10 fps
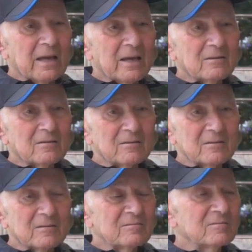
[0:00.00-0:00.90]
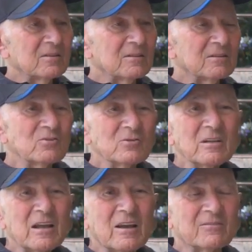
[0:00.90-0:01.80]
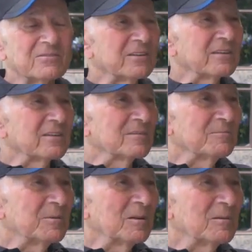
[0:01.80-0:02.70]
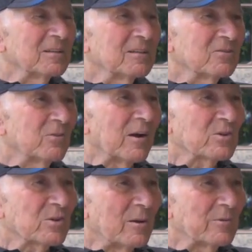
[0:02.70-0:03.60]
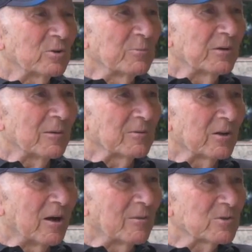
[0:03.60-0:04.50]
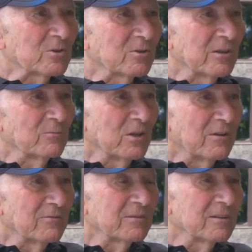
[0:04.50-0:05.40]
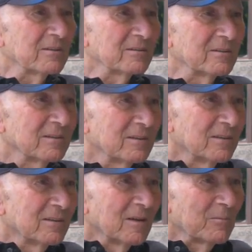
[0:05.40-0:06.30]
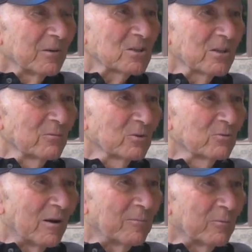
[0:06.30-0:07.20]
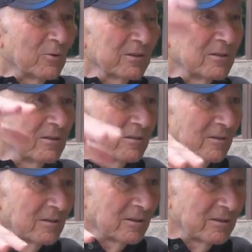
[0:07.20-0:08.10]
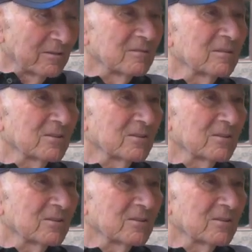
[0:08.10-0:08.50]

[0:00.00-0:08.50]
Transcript: And you didn't have trucks coming to pick up the garbage, so they would have a place they would drop all the